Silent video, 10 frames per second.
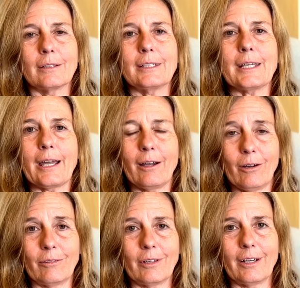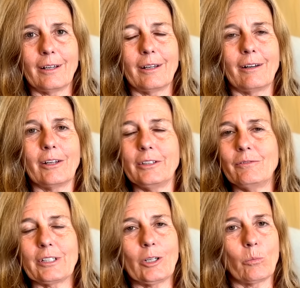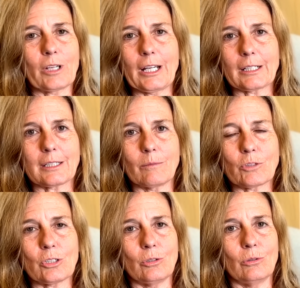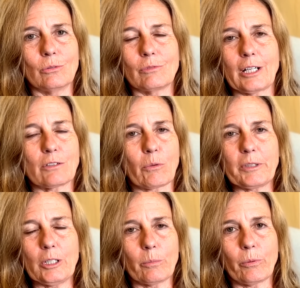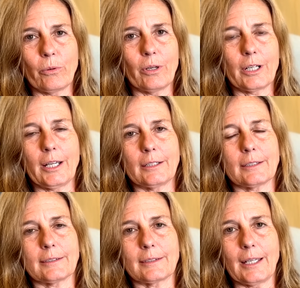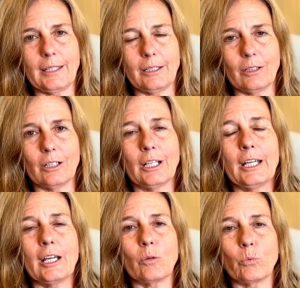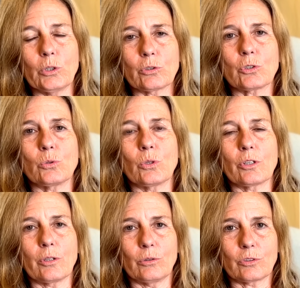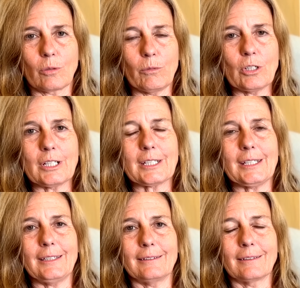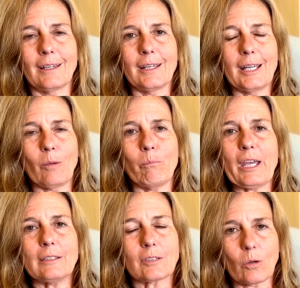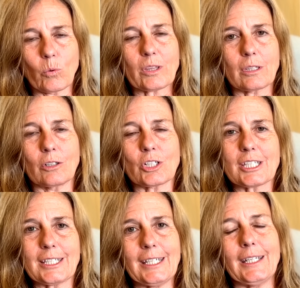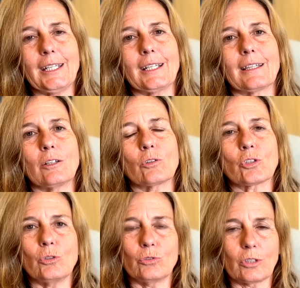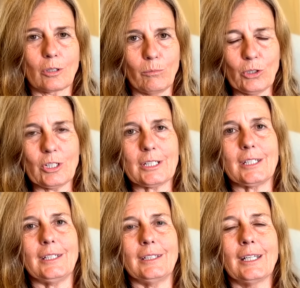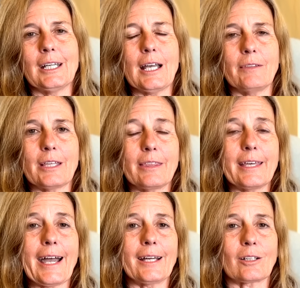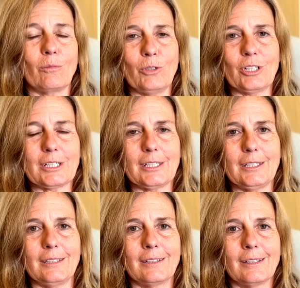down, even help connect them to rides from the airport and to stay here. And we'll tour those communities. And based on what they're seeing, they'll choose a community. And then that community,